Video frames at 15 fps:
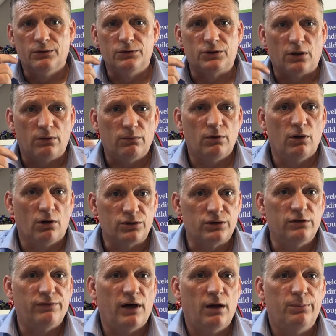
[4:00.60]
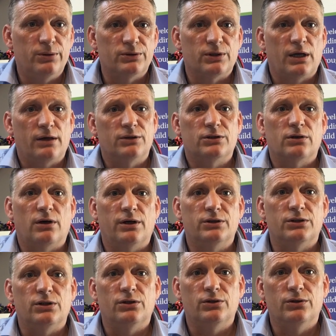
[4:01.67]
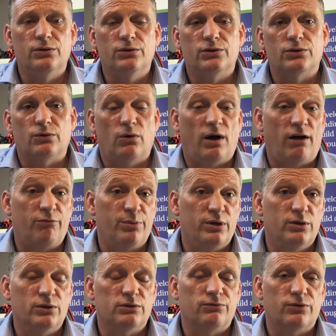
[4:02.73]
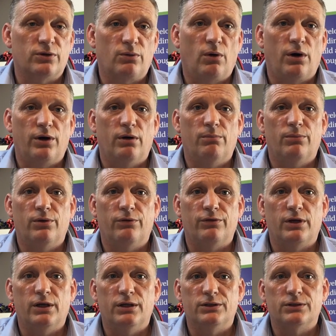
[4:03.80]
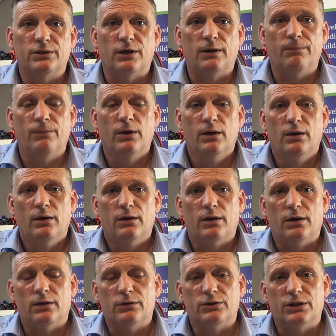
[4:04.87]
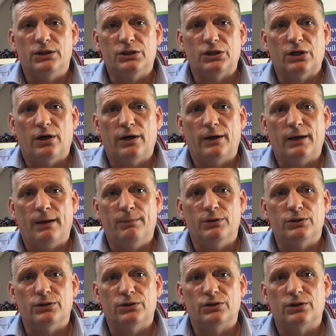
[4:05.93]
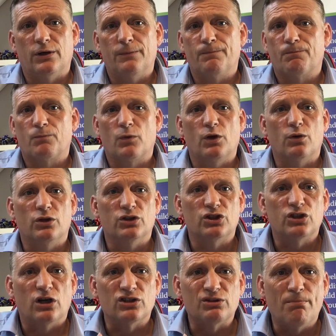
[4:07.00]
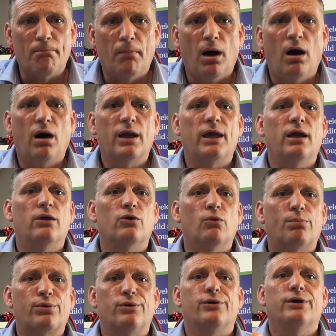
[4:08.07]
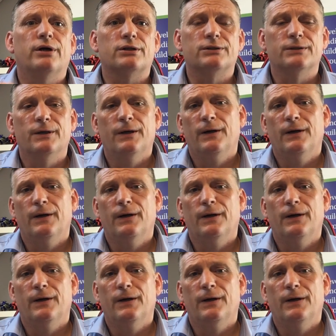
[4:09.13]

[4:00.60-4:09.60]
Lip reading: So lots of developers are now starting to use, or have been using for quite a number of years, CGI images. So you can start to market your product